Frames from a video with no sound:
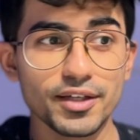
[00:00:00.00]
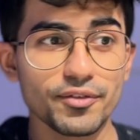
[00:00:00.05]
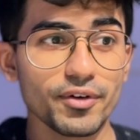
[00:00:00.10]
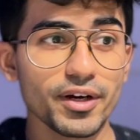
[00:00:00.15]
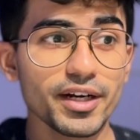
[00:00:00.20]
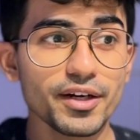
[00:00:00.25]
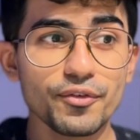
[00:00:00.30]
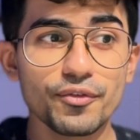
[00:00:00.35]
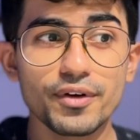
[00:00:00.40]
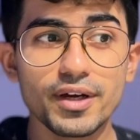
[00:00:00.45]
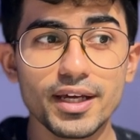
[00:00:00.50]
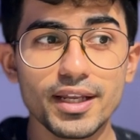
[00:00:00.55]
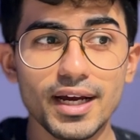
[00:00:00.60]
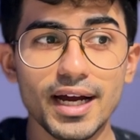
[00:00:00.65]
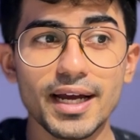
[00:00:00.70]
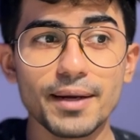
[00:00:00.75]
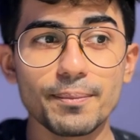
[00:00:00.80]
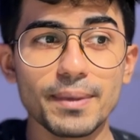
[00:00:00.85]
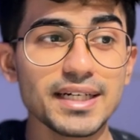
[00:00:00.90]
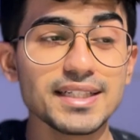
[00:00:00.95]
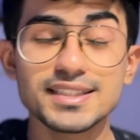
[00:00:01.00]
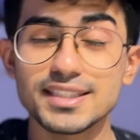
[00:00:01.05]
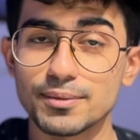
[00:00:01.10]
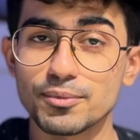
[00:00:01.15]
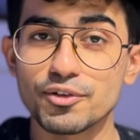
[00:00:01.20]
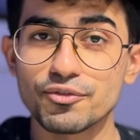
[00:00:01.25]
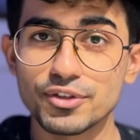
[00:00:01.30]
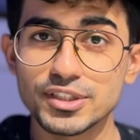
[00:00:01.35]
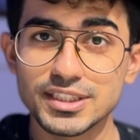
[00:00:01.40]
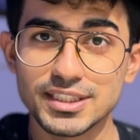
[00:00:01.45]
event, where I met some
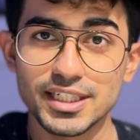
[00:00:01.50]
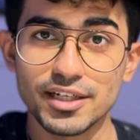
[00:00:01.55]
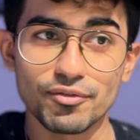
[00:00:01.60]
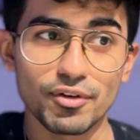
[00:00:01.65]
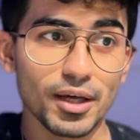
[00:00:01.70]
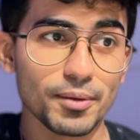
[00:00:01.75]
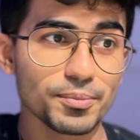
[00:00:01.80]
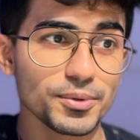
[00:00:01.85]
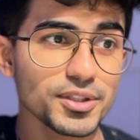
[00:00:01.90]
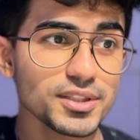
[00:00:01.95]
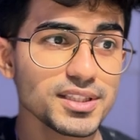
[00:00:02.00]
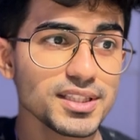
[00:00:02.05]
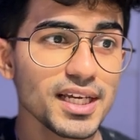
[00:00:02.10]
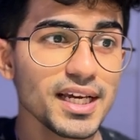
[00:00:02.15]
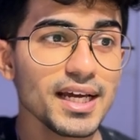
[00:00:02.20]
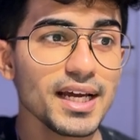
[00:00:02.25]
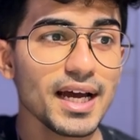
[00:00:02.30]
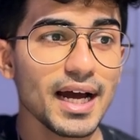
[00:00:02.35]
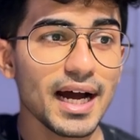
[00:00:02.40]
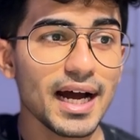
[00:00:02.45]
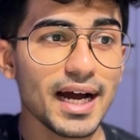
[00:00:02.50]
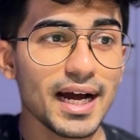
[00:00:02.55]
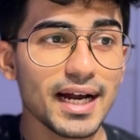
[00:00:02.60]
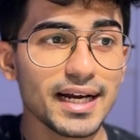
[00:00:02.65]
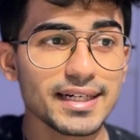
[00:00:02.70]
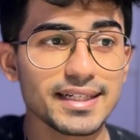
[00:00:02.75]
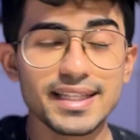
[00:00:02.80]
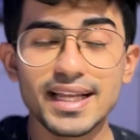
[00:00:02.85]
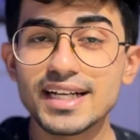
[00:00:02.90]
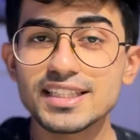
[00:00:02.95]
of its developers,
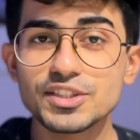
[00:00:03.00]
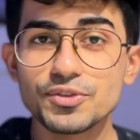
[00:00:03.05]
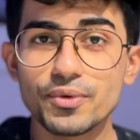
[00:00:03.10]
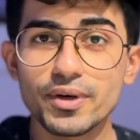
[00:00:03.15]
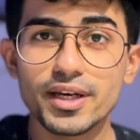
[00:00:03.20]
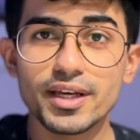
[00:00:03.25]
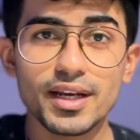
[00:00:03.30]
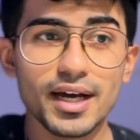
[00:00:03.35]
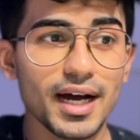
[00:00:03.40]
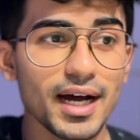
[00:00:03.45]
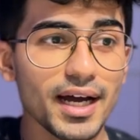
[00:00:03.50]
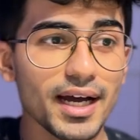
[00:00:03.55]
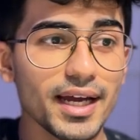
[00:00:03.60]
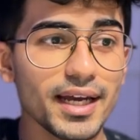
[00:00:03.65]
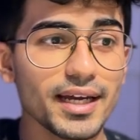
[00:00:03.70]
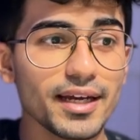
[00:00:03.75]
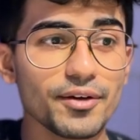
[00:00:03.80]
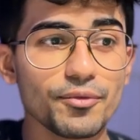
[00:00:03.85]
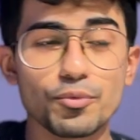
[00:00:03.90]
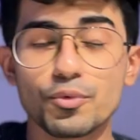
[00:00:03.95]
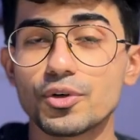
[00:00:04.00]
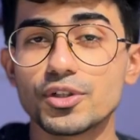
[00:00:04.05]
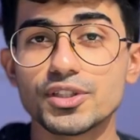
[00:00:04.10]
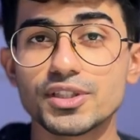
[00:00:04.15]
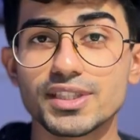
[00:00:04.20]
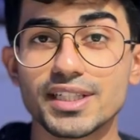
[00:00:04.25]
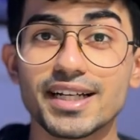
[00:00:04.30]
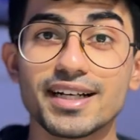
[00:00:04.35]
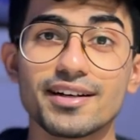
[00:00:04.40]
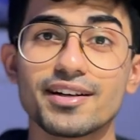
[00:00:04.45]
and that's where I
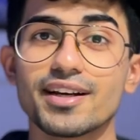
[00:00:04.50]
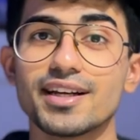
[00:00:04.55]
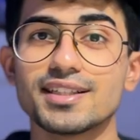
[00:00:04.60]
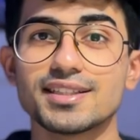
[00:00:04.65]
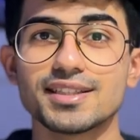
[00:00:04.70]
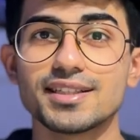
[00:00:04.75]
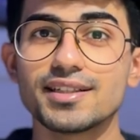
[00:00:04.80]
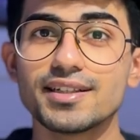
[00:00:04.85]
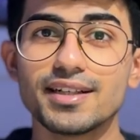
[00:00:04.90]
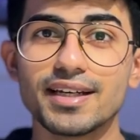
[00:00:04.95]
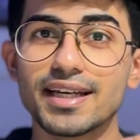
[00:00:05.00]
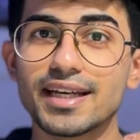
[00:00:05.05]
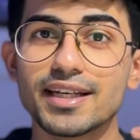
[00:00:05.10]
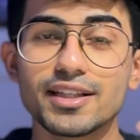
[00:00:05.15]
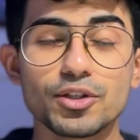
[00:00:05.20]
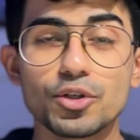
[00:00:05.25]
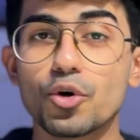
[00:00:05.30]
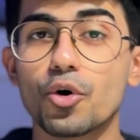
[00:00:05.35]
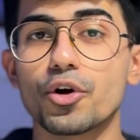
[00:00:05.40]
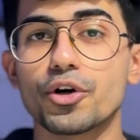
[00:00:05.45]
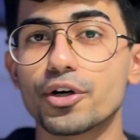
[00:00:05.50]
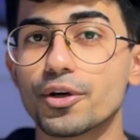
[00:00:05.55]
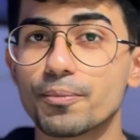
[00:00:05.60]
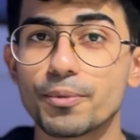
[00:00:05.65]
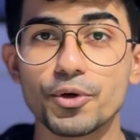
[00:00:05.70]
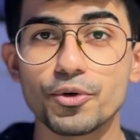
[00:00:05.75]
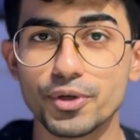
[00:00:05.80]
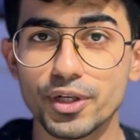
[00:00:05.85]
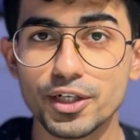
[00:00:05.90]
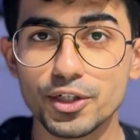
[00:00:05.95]
was interested in
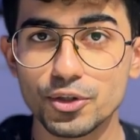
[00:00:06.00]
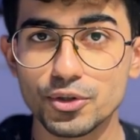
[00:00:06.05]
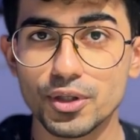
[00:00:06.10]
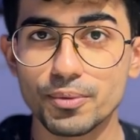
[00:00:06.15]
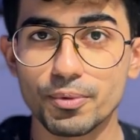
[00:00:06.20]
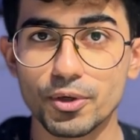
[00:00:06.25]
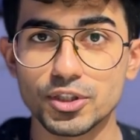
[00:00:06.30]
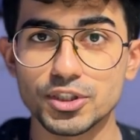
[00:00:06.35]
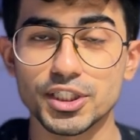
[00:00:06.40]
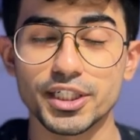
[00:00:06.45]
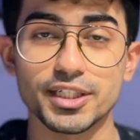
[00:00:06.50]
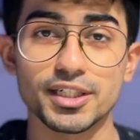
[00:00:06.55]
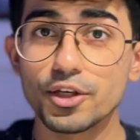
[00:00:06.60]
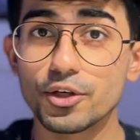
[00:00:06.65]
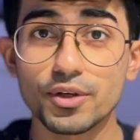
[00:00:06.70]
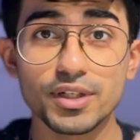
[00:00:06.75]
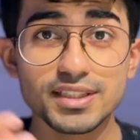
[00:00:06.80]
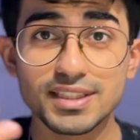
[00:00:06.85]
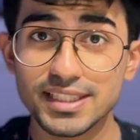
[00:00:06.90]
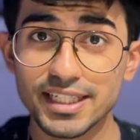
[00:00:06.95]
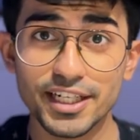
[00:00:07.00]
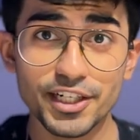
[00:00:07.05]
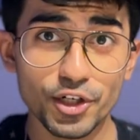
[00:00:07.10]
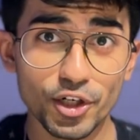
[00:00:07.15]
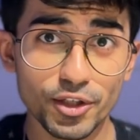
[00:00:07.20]
contributing to the project. You can see it